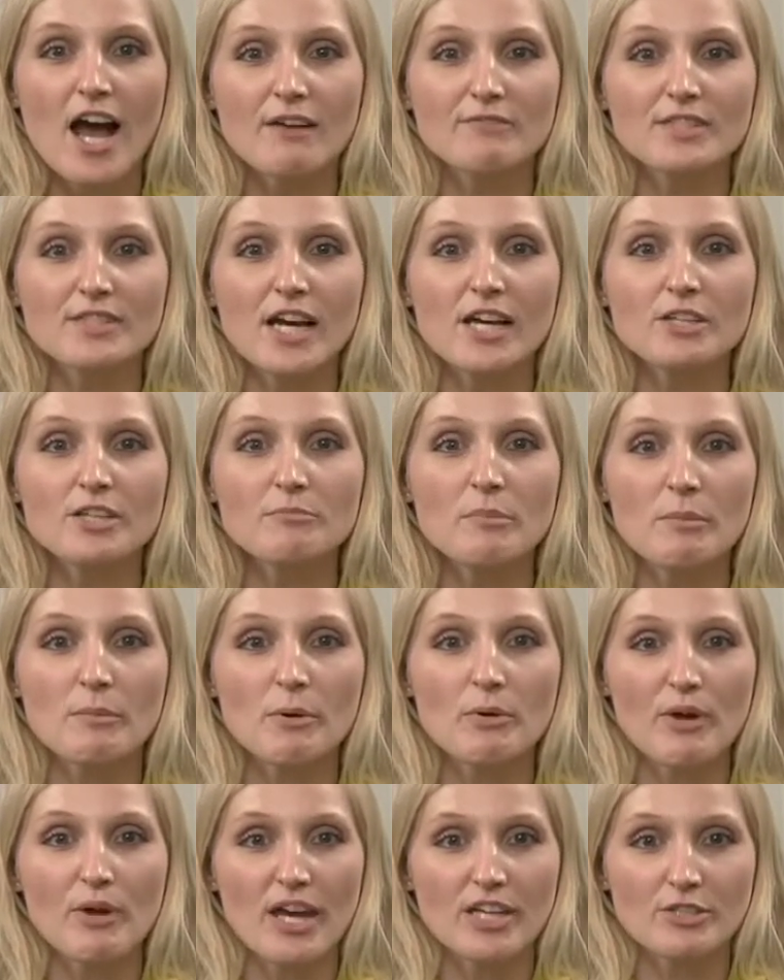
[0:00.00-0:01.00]
have signed a
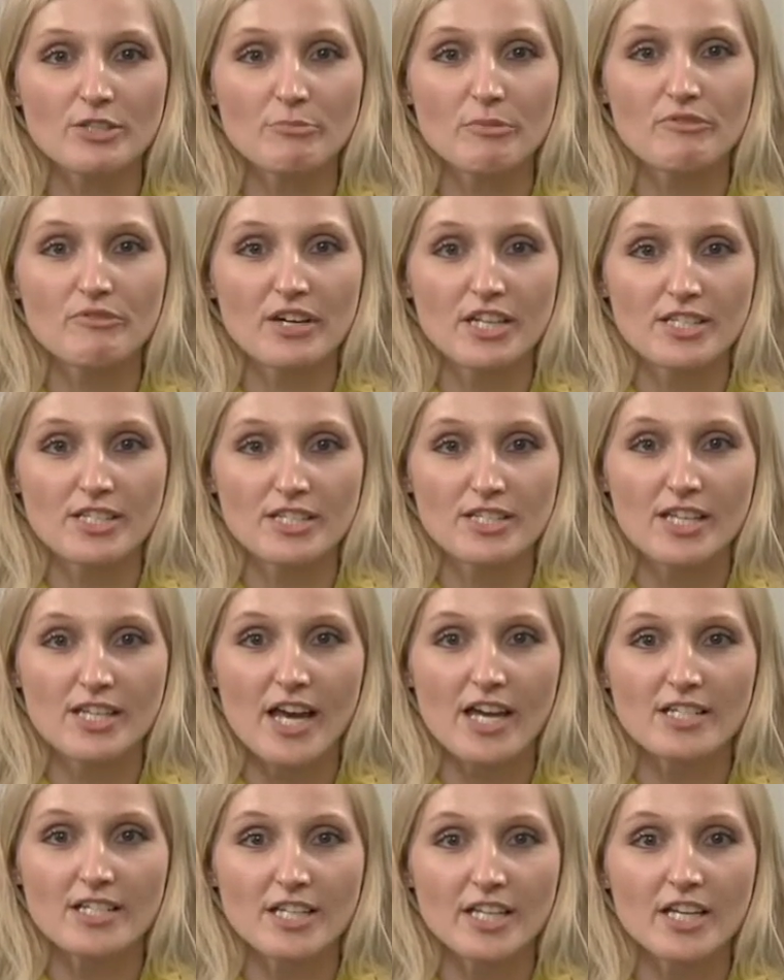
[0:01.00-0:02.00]
memorandum of
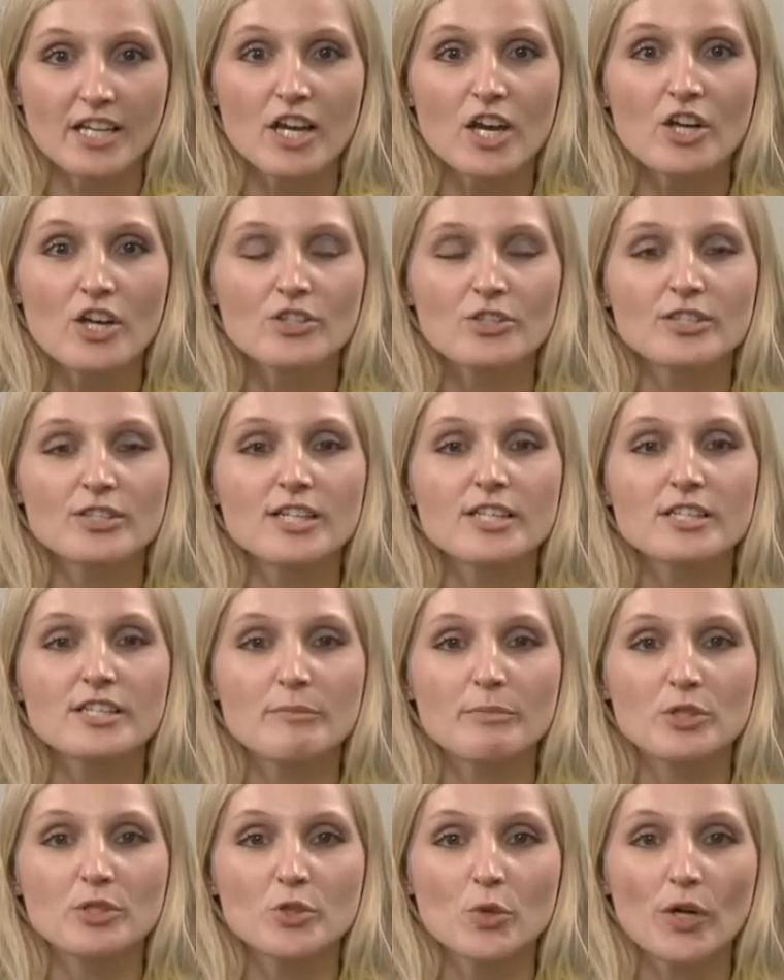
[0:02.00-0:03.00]
understanding to set
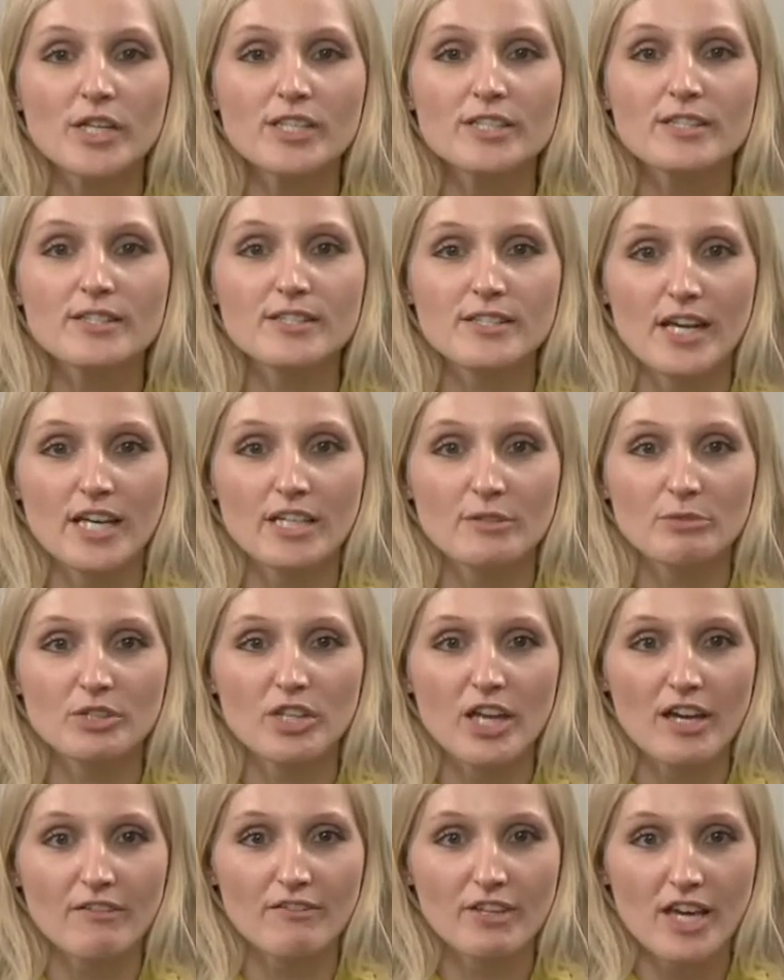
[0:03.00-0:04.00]
up a joint
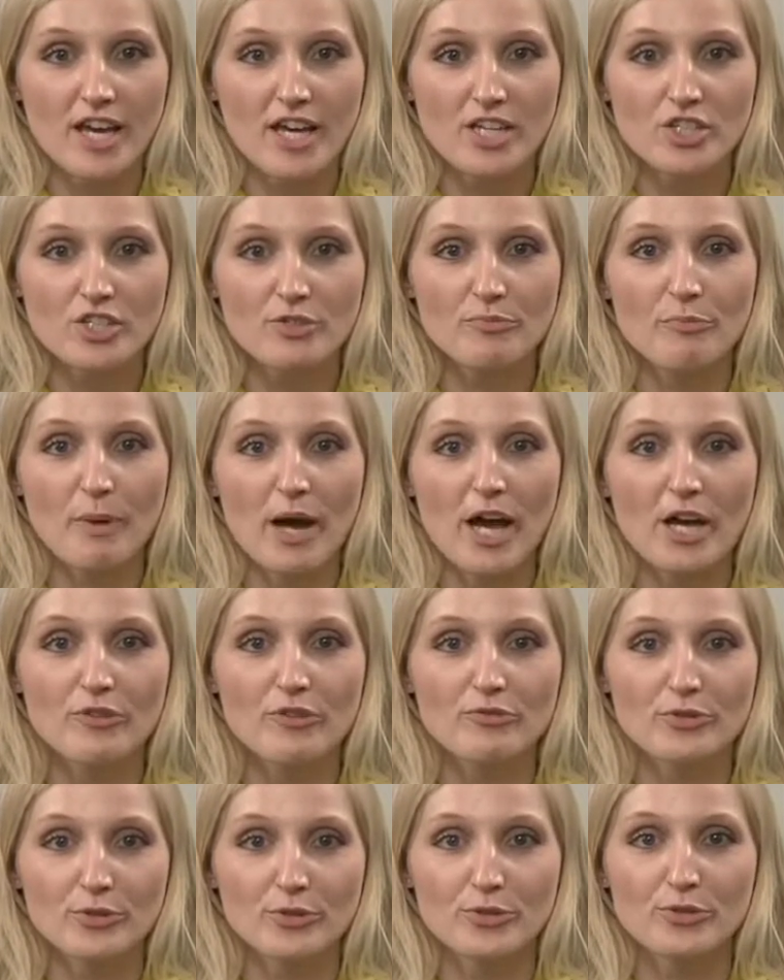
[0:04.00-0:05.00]
sustainable aviation
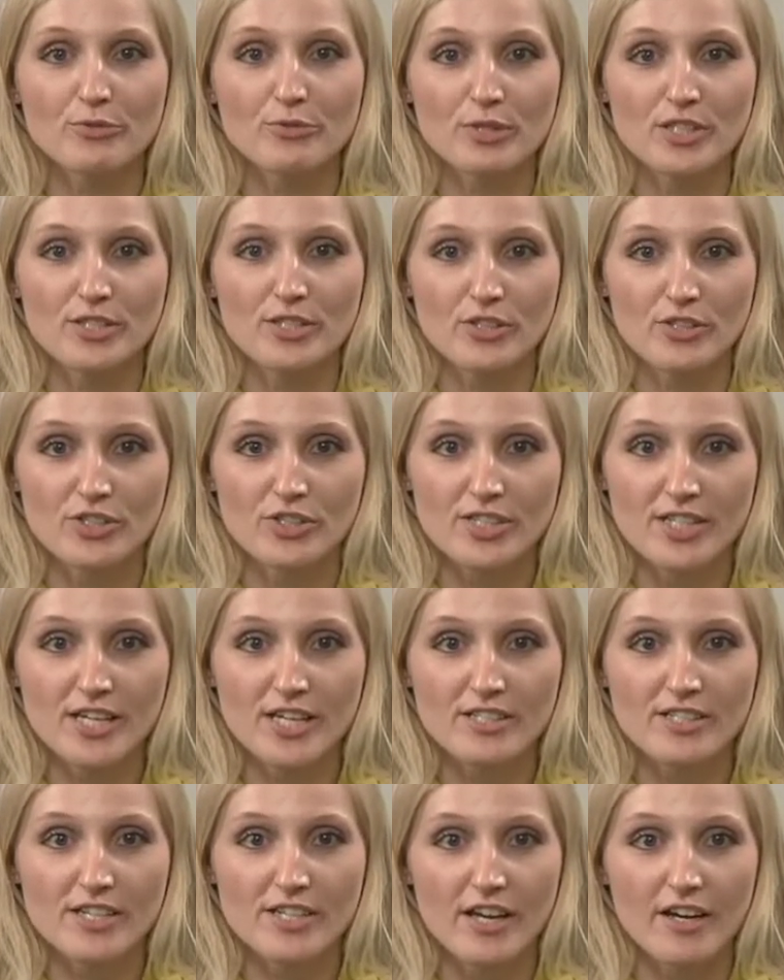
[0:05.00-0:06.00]
biofuels research
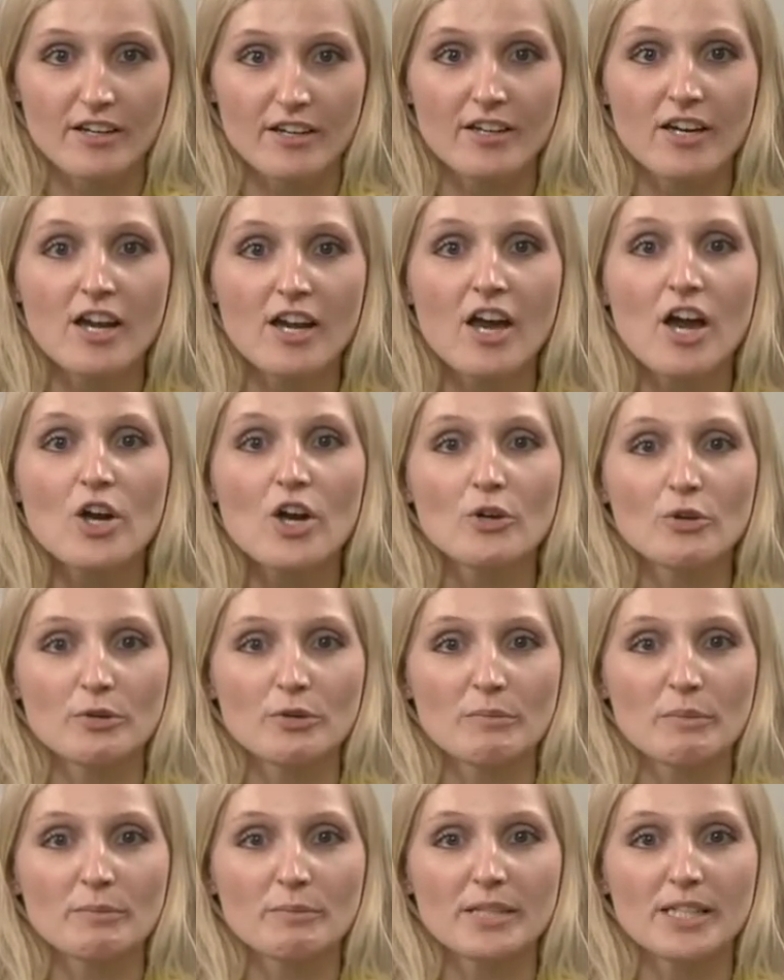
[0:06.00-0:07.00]
center.
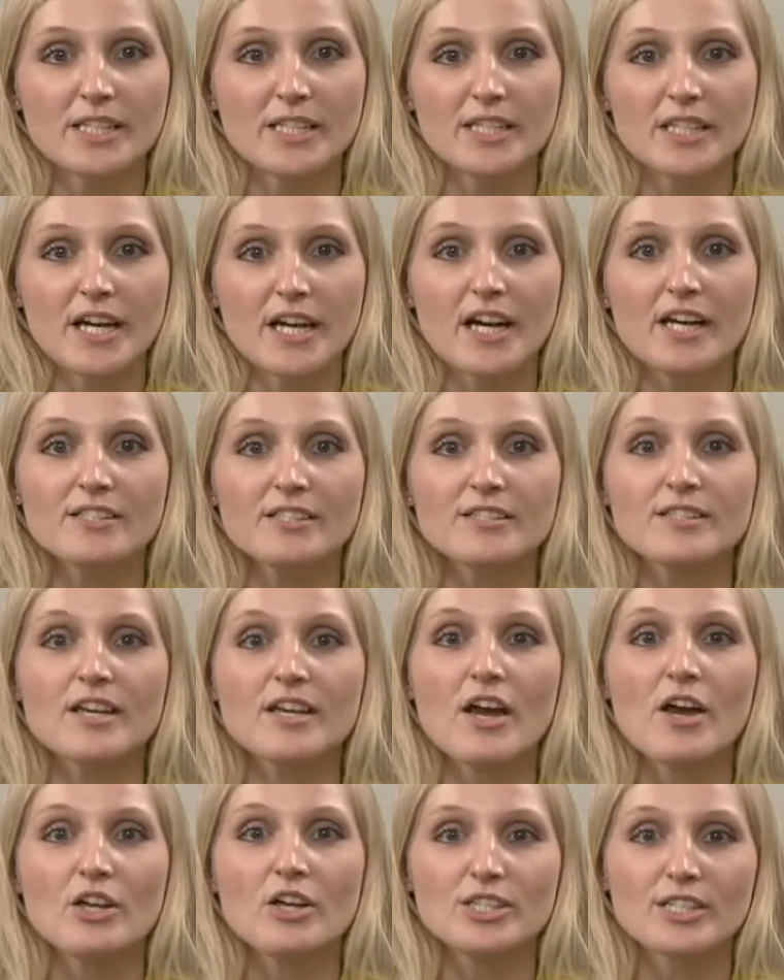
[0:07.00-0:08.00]
Creamer Media's
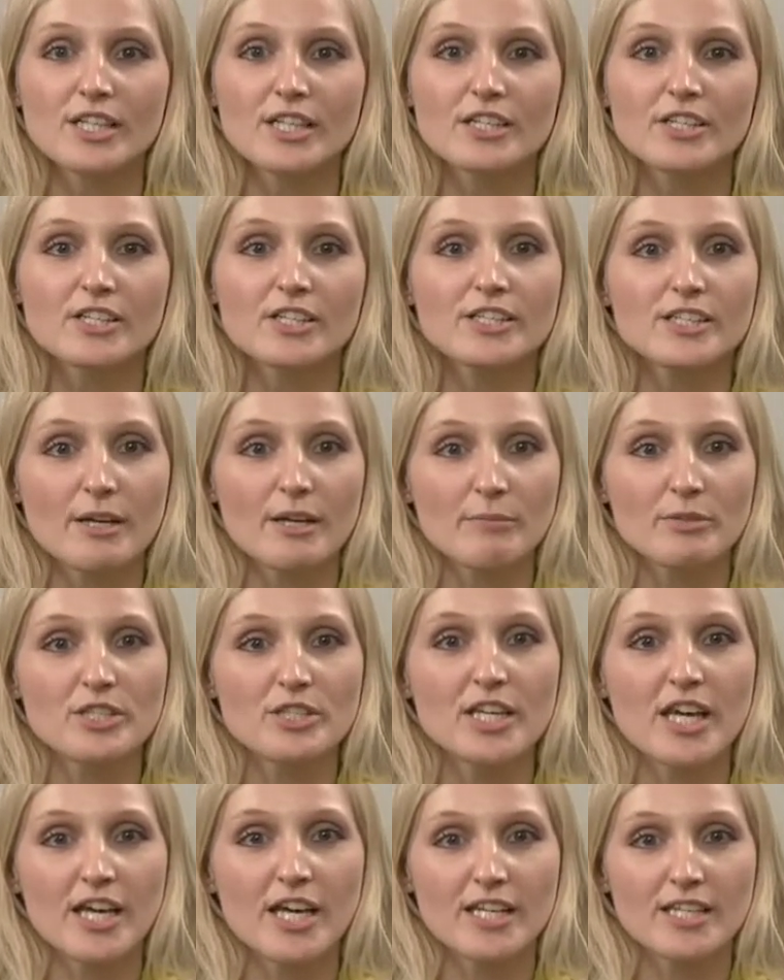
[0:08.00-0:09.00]
senior
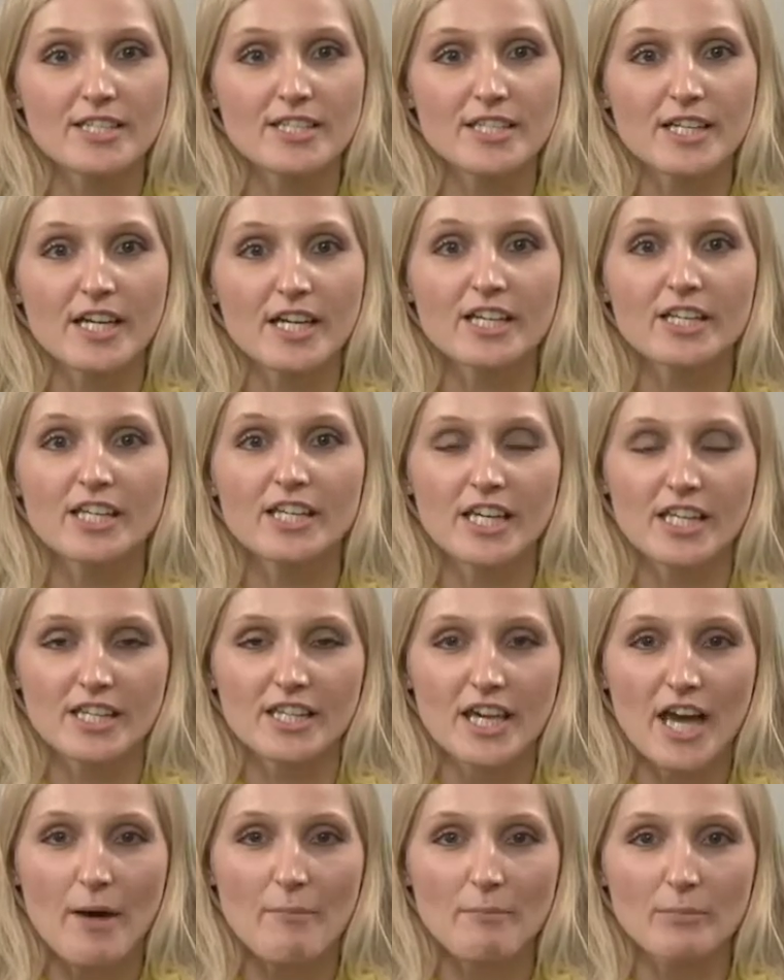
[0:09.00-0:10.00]
deputy editor Keith
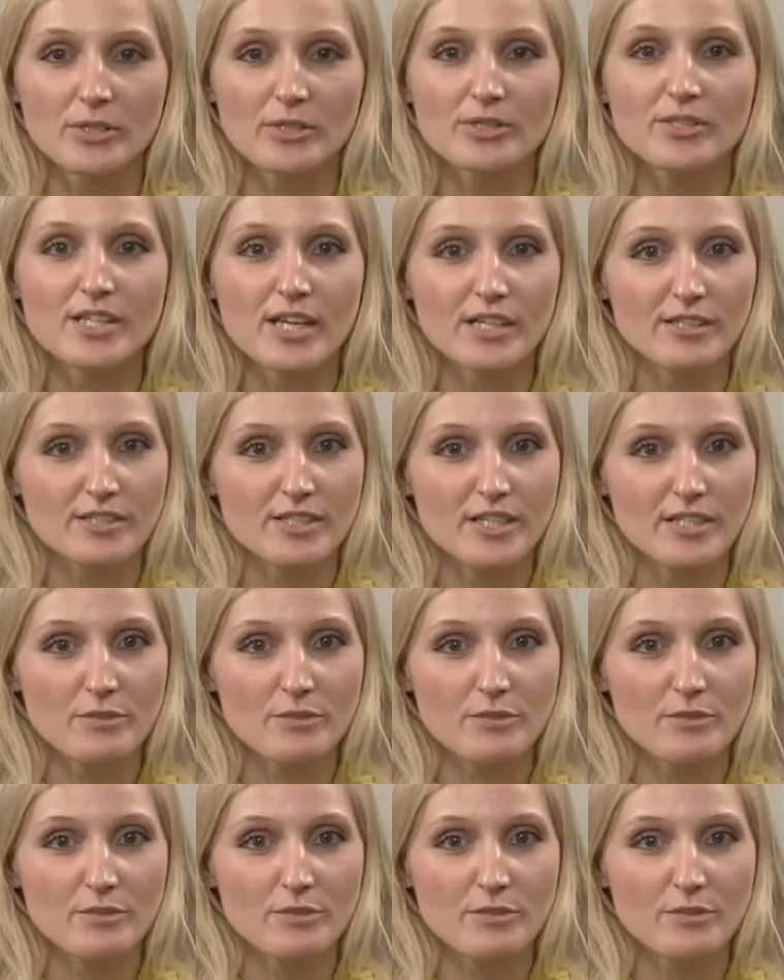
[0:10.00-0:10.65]
Campbell tells